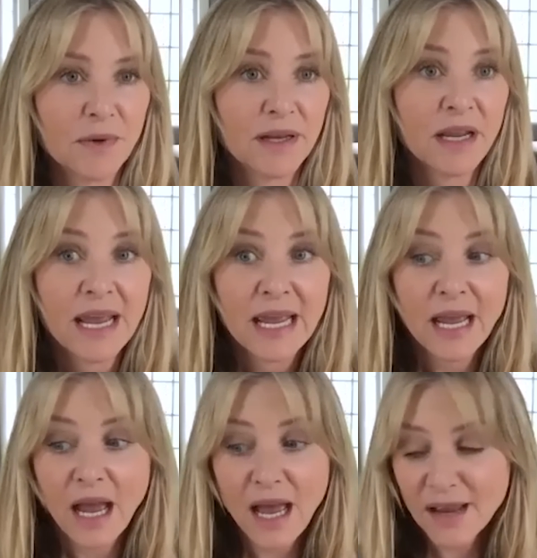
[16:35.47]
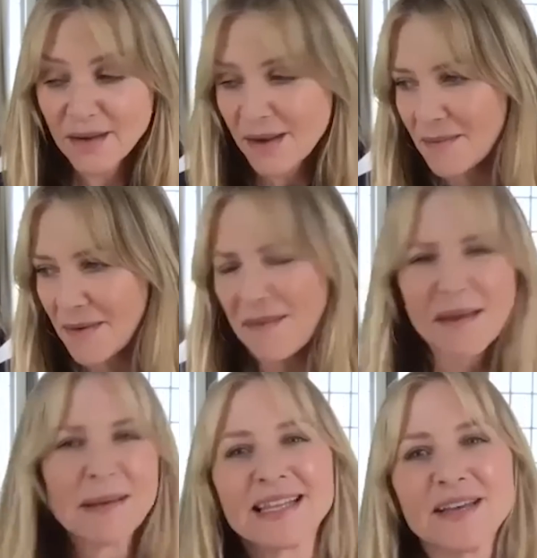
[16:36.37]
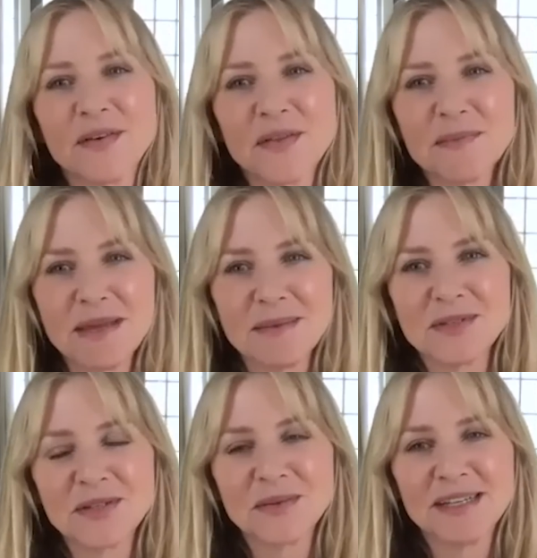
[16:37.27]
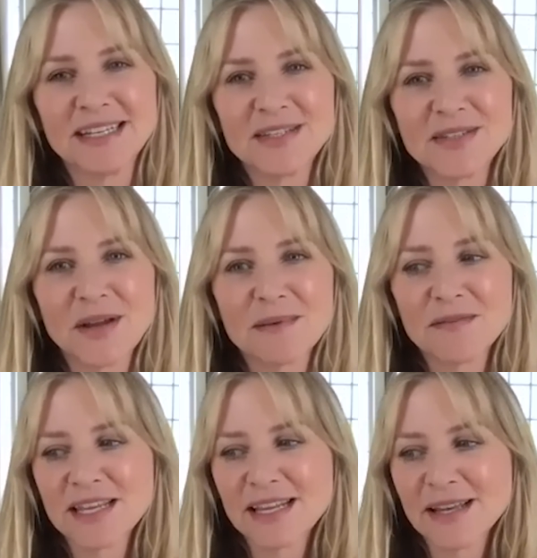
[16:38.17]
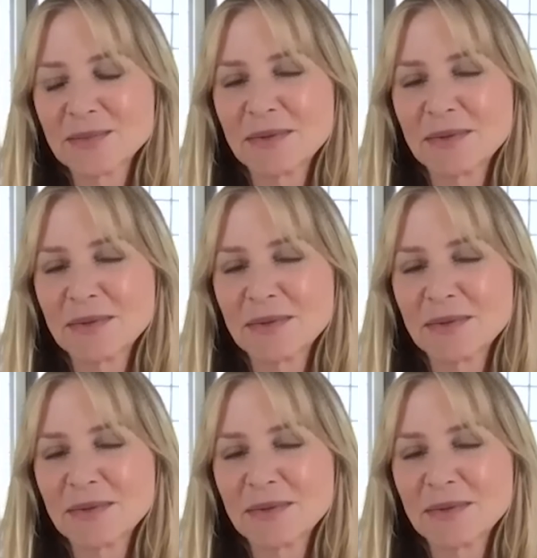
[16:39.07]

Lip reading: And I love all the memes too on Instagram and everything else.